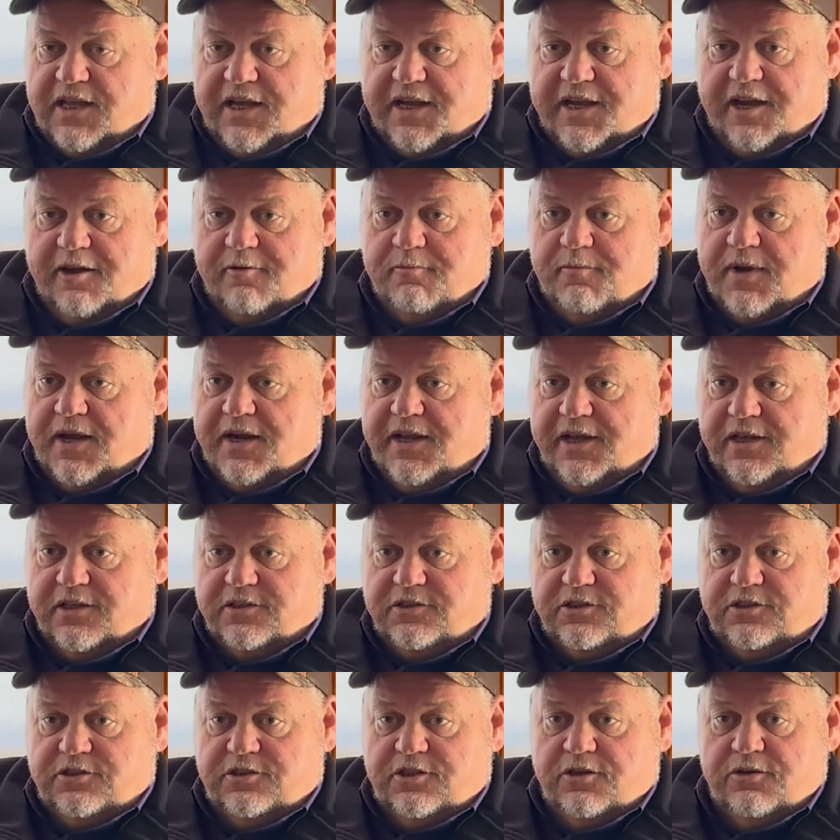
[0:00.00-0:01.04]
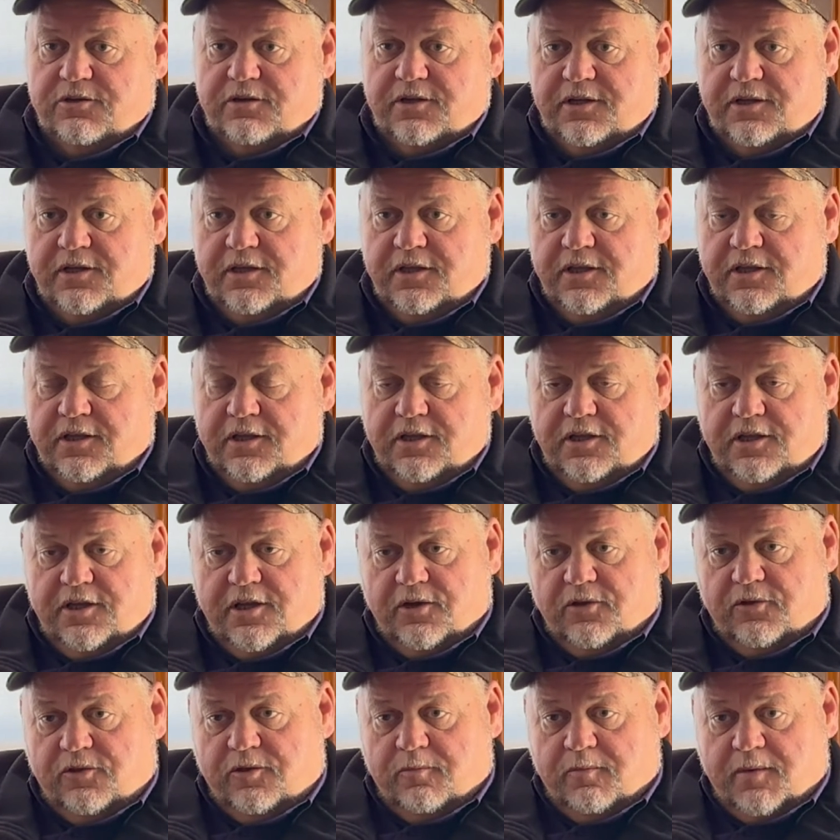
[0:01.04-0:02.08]
like everybody else is doing.
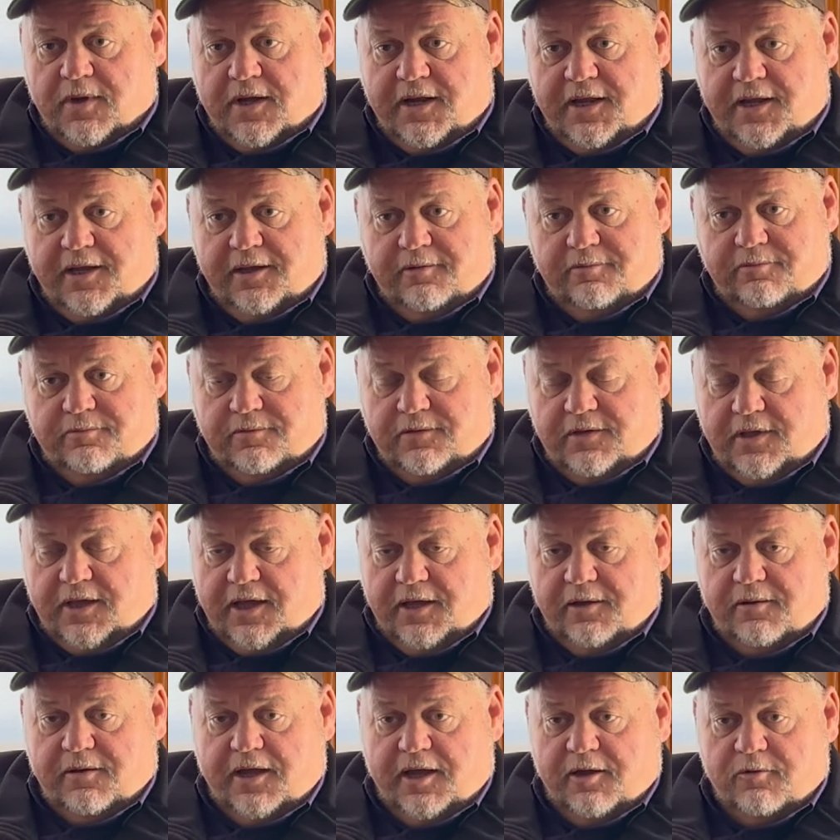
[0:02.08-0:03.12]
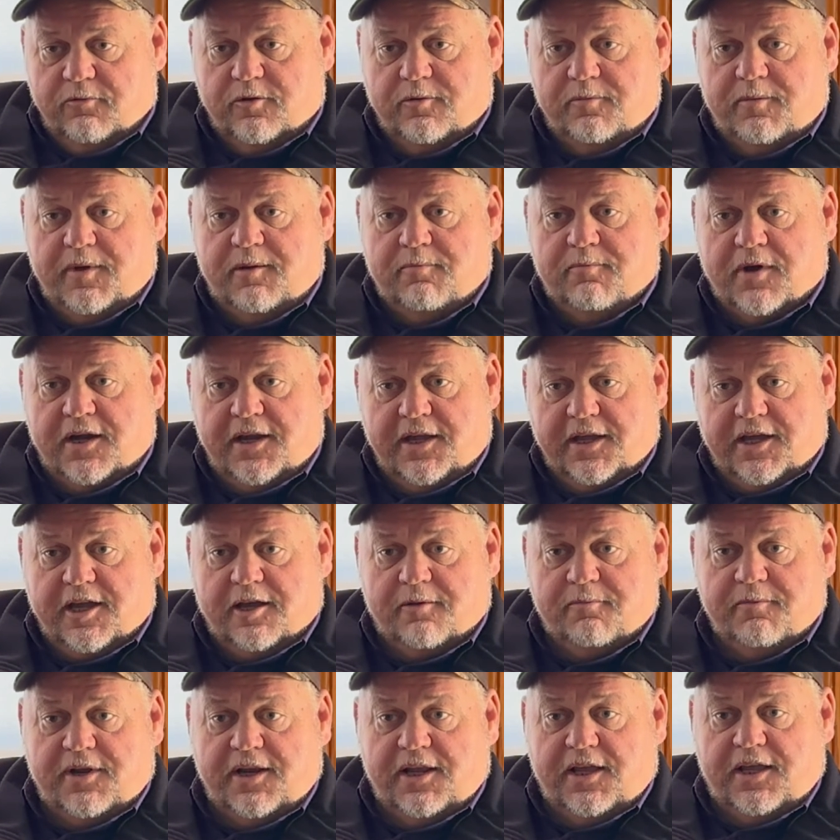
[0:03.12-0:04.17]
The money, it would be money
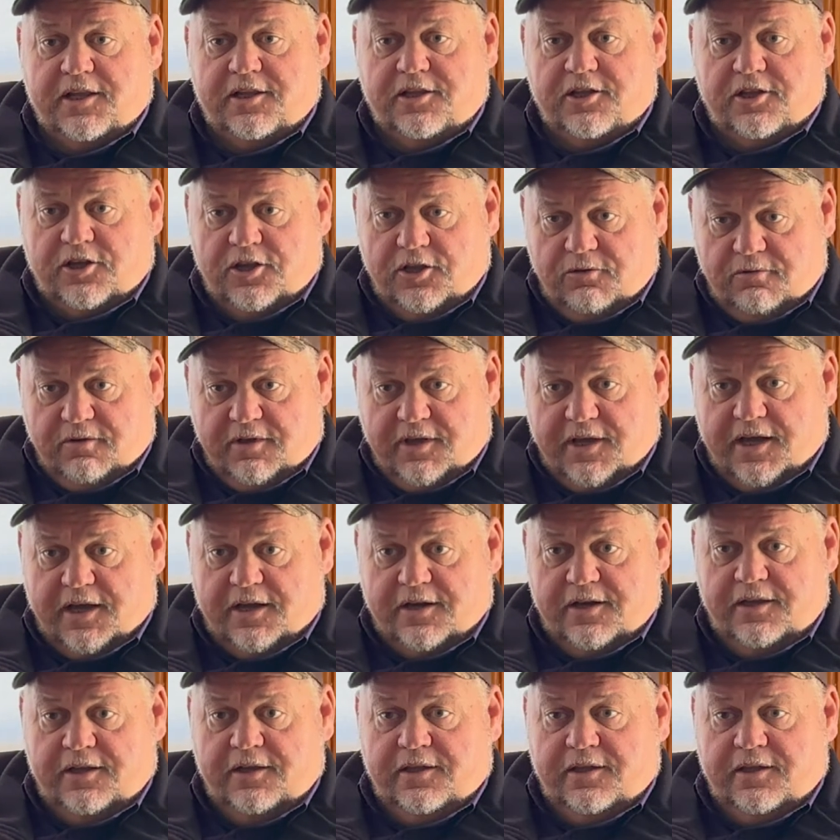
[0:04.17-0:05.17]
coming into Newton County.